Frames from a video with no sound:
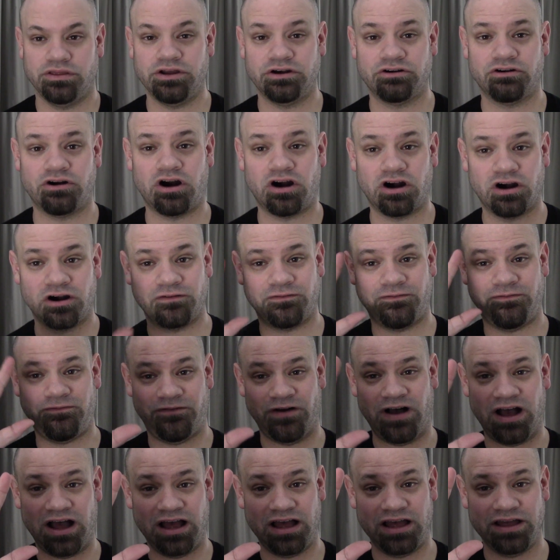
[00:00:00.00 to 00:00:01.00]
There are
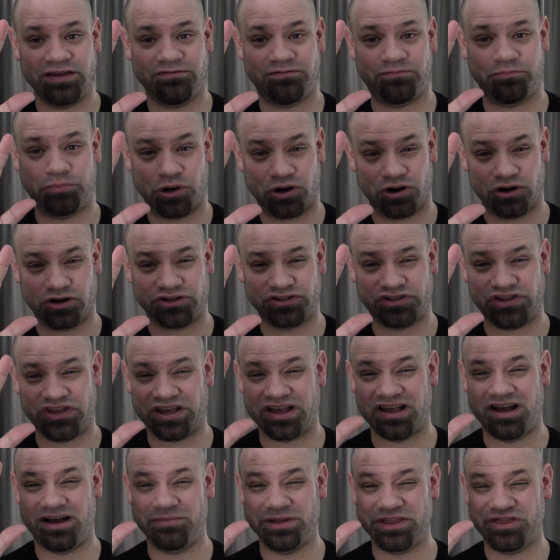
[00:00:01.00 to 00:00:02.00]
5 perks that
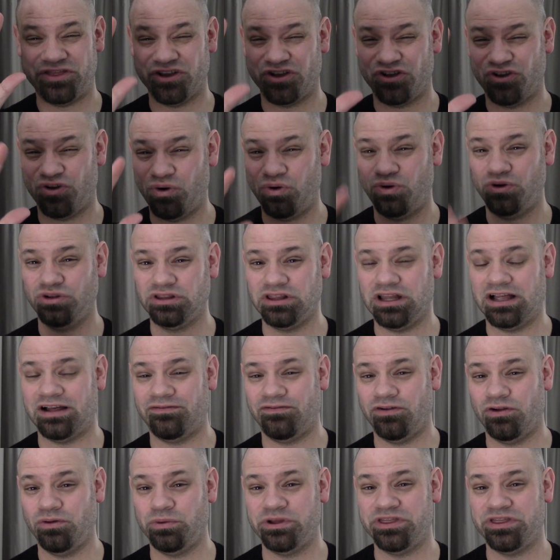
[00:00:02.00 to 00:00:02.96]
come at the gold level